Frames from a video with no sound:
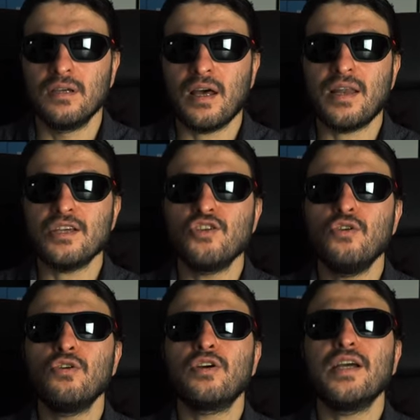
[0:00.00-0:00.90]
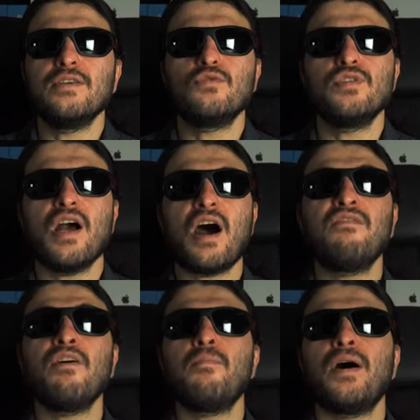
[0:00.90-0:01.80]
And as you look into the
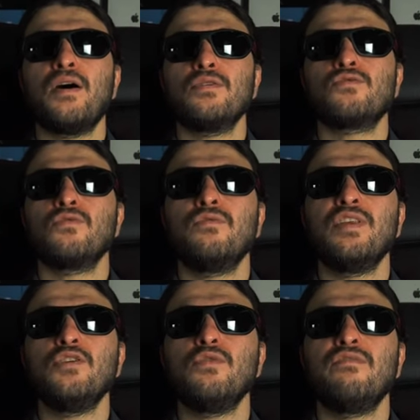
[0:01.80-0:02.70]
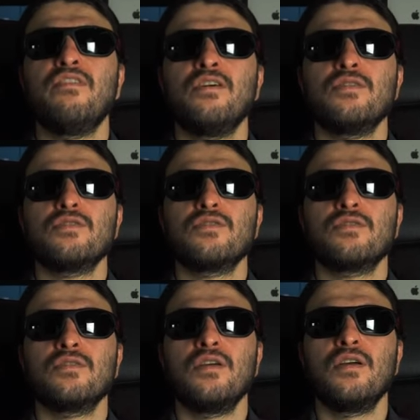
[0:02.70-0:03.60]
other parts of the
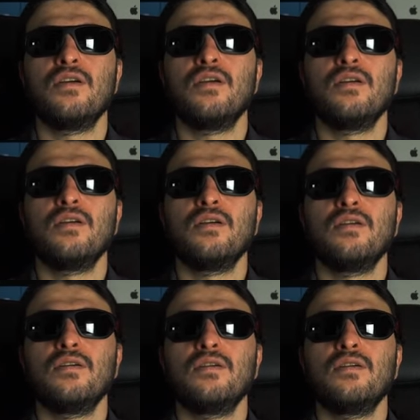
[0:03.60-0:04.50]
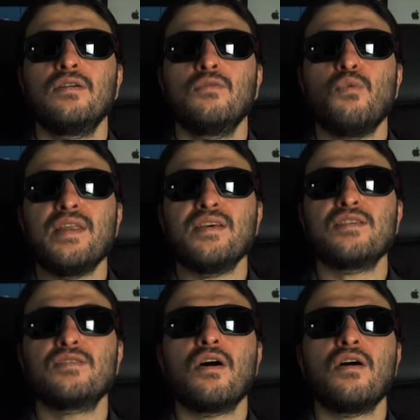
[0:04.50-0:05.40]
universe, where the
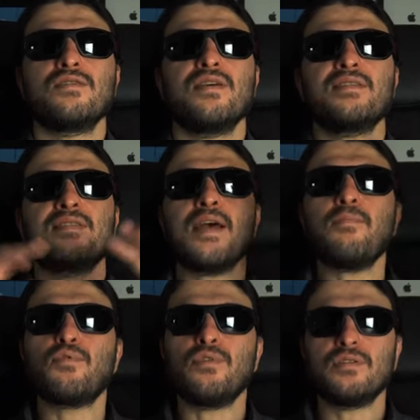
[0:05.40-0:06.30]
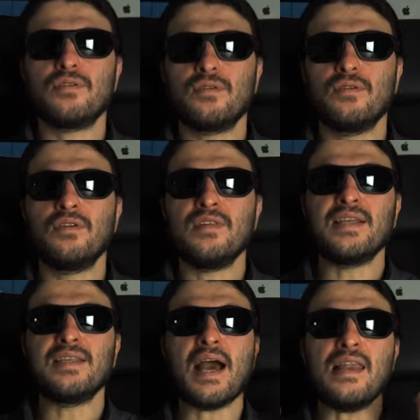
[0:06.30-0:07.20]
stars are separate, the
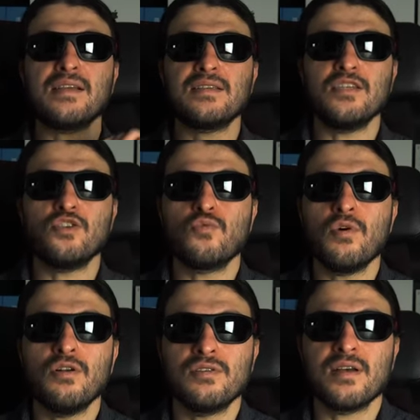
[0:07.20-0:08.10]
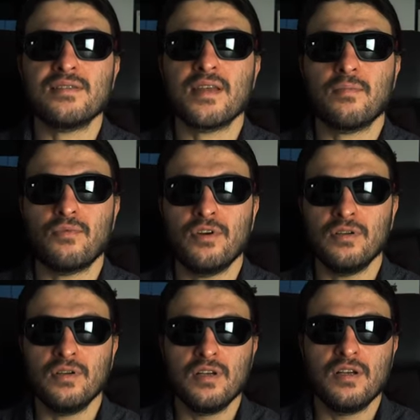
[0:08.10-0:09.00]
galaxy swirls are separate,
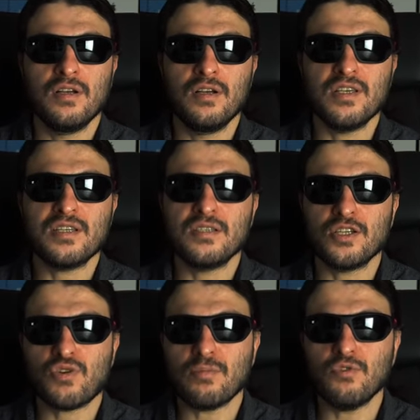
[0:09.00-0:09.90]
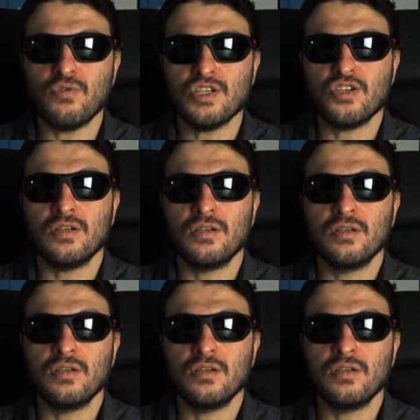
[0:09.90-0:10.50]
this is the treble region.